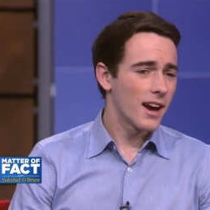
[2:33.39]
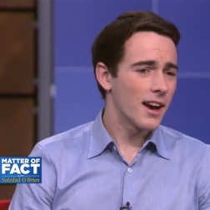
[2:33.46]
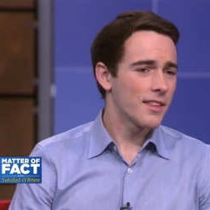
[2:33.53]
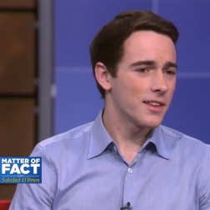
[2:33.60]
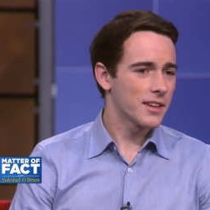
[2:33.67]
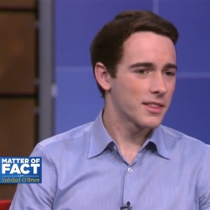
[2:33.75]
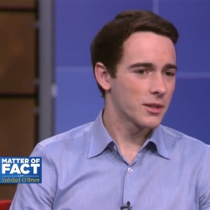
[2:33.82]

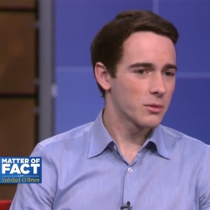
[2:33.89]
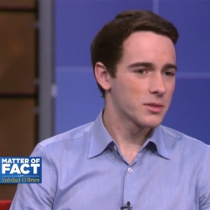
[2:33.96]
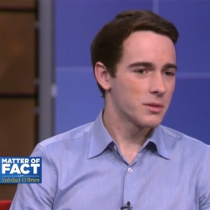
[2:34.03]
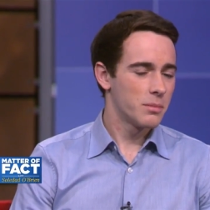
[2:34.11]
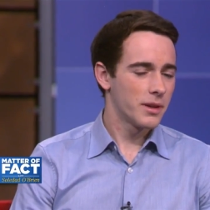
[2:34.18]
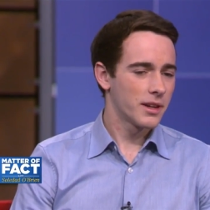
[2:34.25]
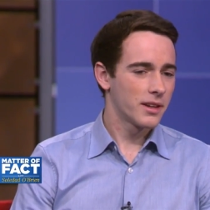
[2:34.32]
I think there was
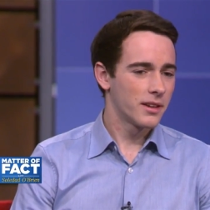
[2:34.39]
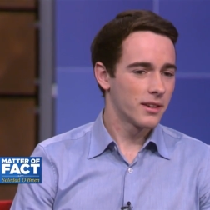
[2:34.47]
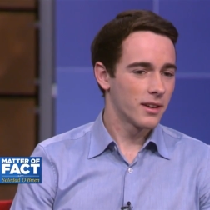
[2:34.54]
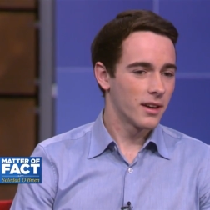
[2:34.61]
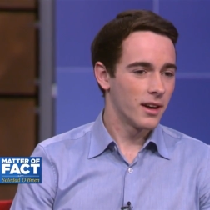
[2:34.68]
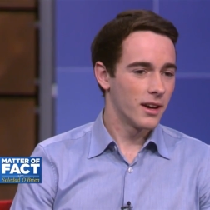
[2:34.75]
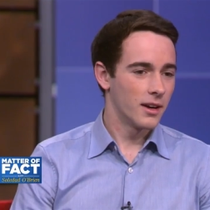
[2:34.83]
a big
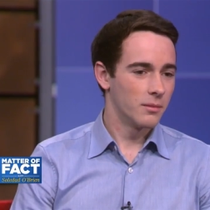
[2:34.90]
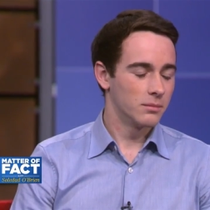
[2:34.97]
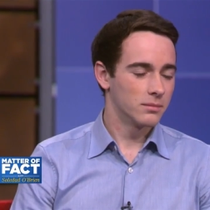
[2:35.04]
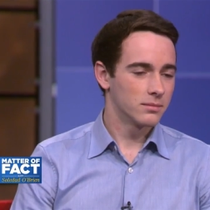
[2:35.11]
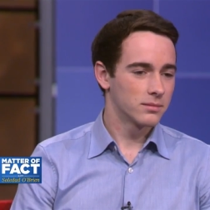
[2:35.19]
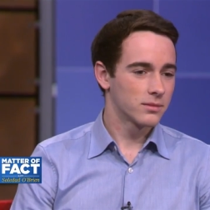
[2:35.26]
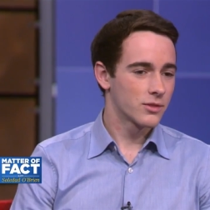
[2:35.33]

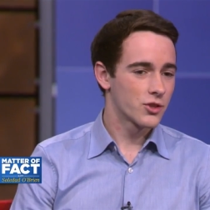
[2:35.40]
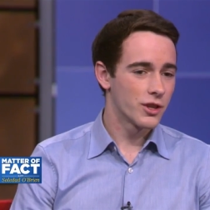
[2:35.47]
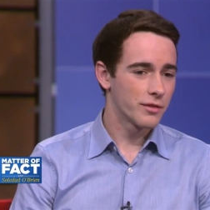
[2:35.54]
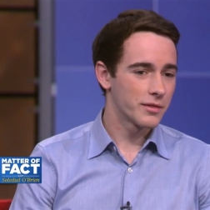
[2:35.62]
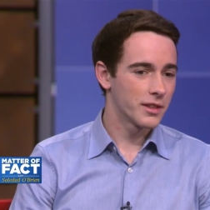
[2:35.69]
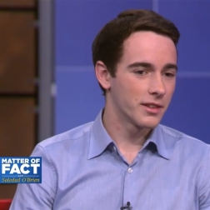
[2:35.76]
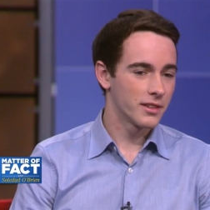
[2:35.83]
um,
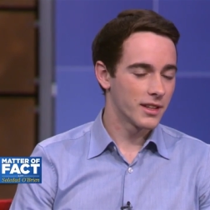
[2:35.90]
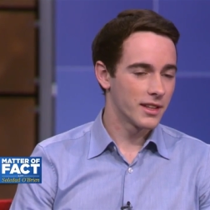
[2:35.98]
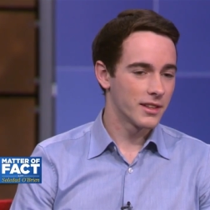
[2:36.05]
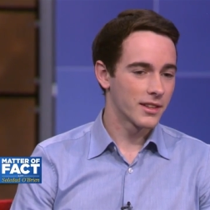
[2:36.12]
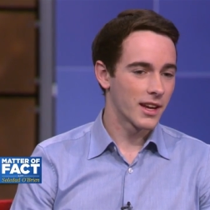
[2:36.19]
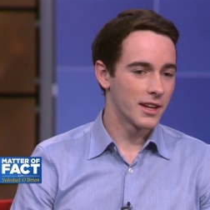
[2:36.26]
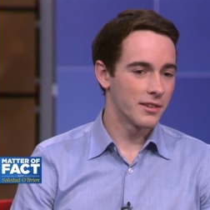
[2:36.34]
shift in,
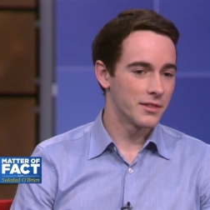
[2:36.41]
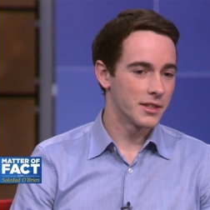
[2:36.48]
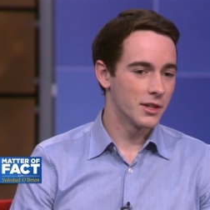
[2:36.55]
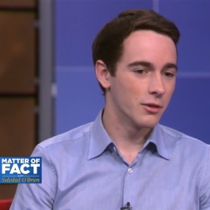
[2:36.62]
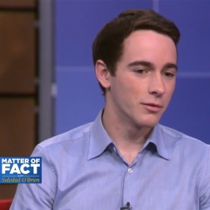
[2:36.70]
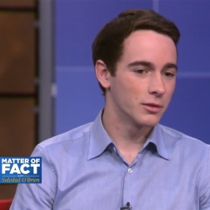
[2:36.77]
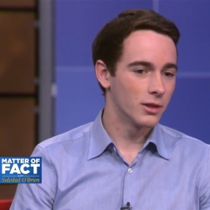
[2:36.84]
in kind of
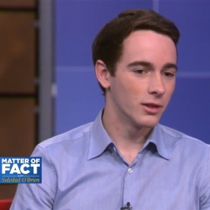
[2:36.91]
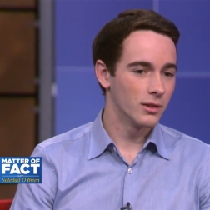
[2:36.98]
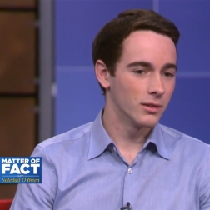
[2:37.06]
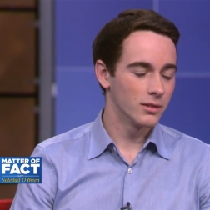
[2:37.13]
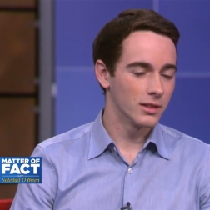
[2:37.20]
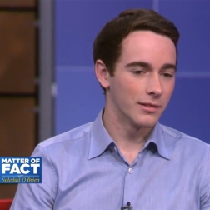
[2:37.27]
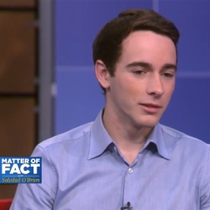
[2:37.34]
the
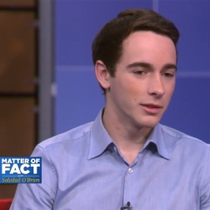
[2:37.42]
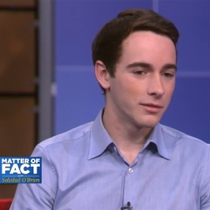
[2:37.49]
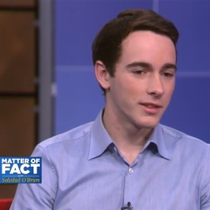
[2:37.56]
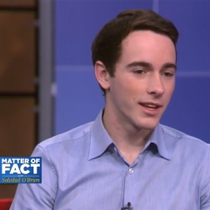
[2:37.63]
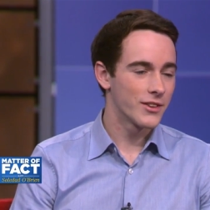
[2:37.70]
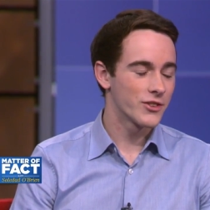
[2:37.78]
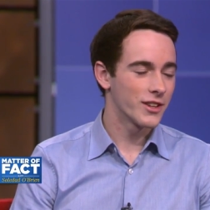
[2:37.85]
overall level of
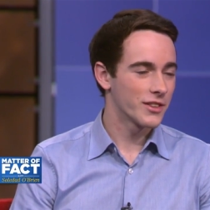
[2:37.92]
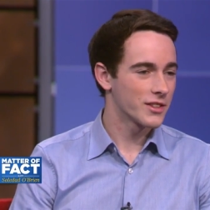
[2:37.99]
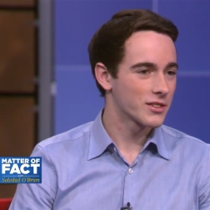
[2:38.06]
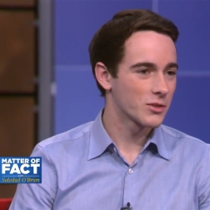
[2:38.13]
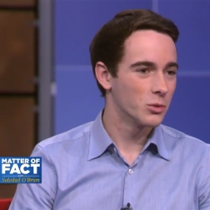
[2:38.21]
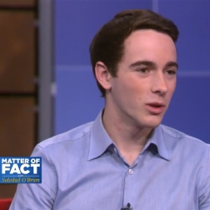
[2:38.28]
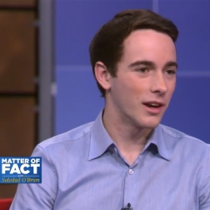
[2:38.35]
tension at the
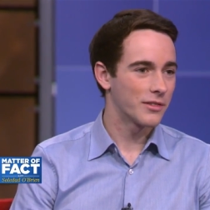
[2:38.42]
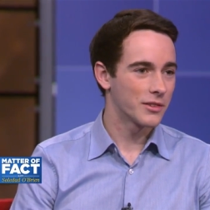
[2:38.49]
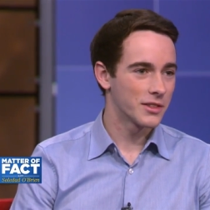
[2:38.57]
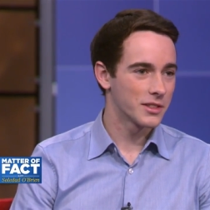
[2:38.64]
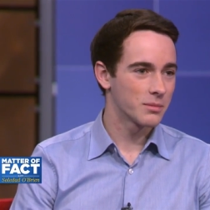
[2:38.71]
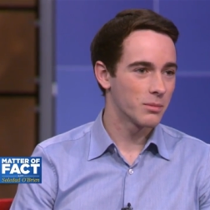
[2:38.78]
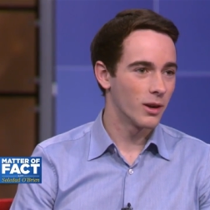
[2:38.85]
school after
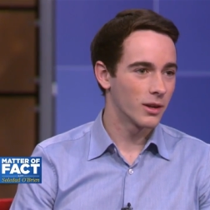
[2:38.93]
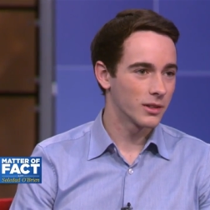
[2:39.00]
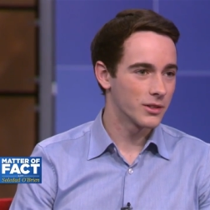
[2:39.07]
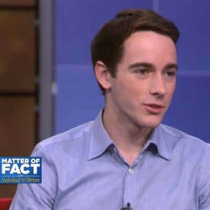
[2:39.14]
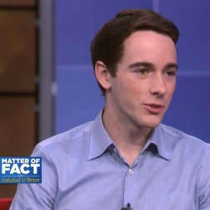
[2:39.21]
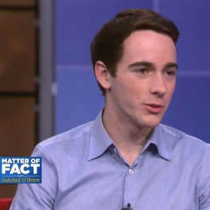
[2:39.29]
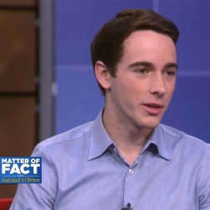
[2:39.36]
this
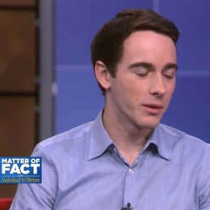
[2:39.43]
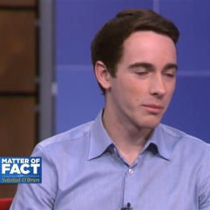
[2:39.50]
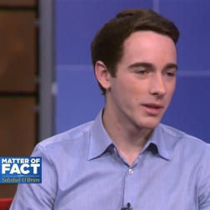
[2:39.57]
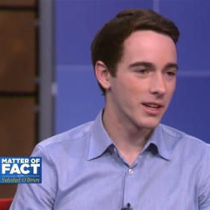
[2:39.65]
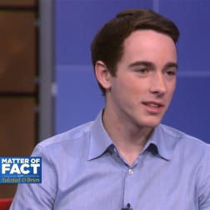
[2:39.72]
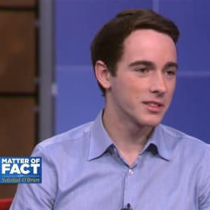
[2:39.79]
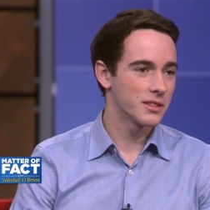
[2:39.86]
Parkland shooting
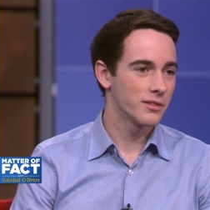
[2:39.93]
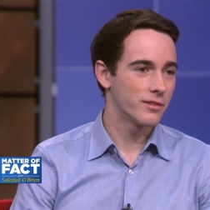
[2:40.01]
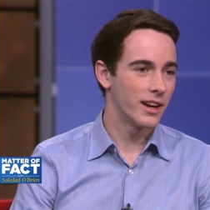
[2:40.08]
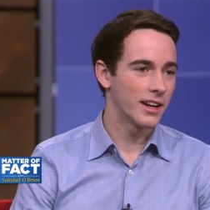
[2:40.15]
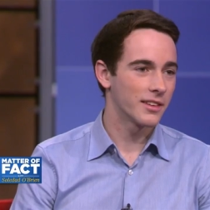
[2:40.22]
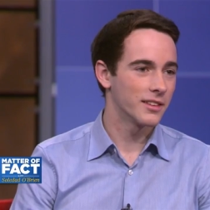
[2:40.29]
because of the fact